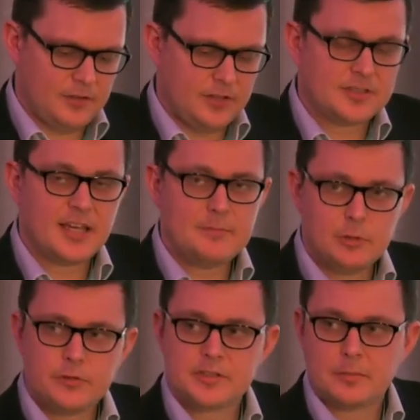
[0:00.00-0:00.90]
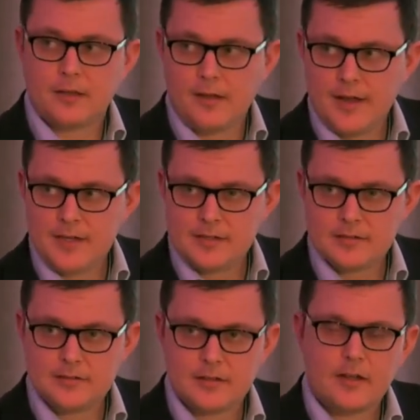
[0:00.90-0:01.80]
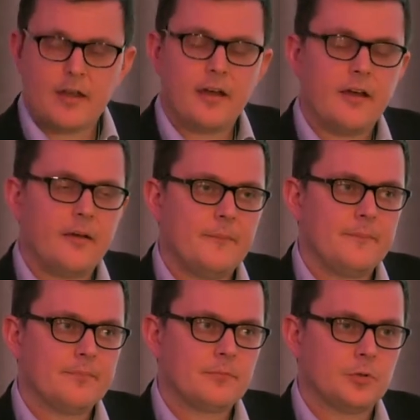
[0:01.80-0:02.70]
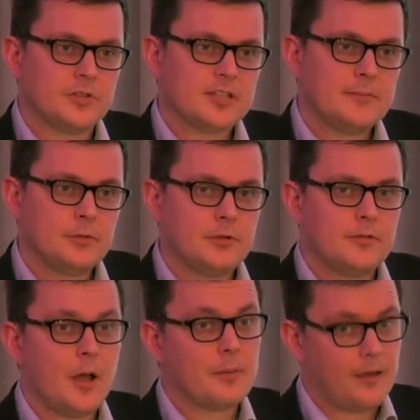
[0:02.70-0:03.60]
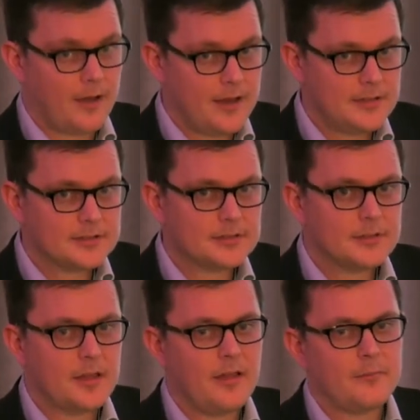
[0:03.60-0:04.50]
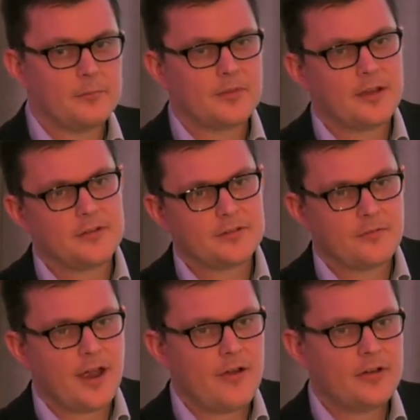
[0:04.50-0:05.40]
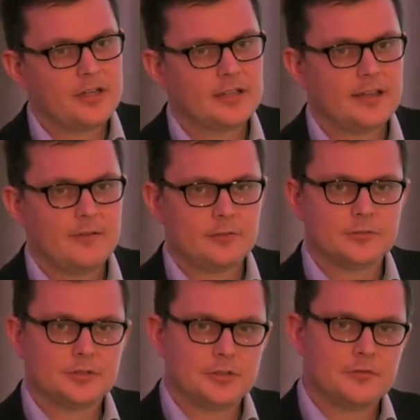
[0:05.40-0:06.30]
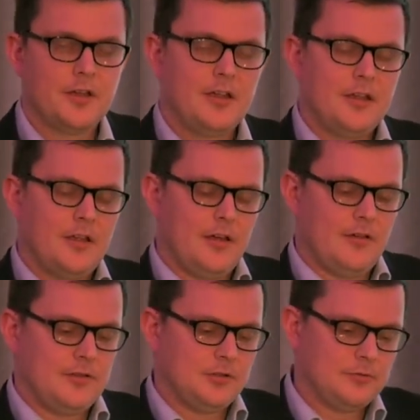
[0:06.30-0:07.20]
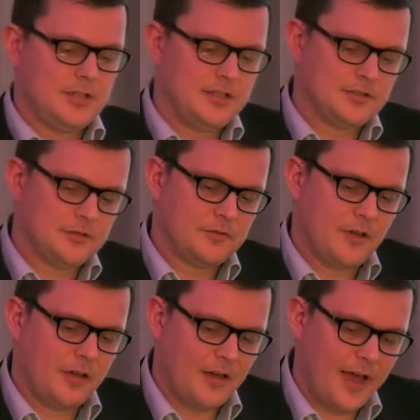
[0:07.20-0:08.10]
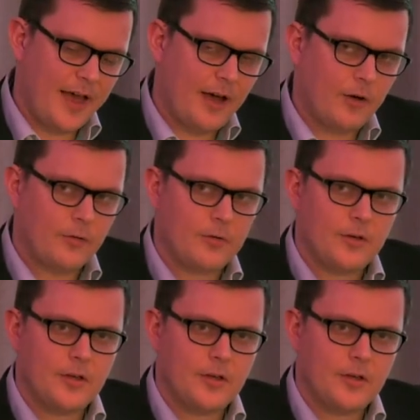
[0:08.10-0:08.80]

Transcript: the same law is applied, or the same law applies. There is varying levels of degrees of how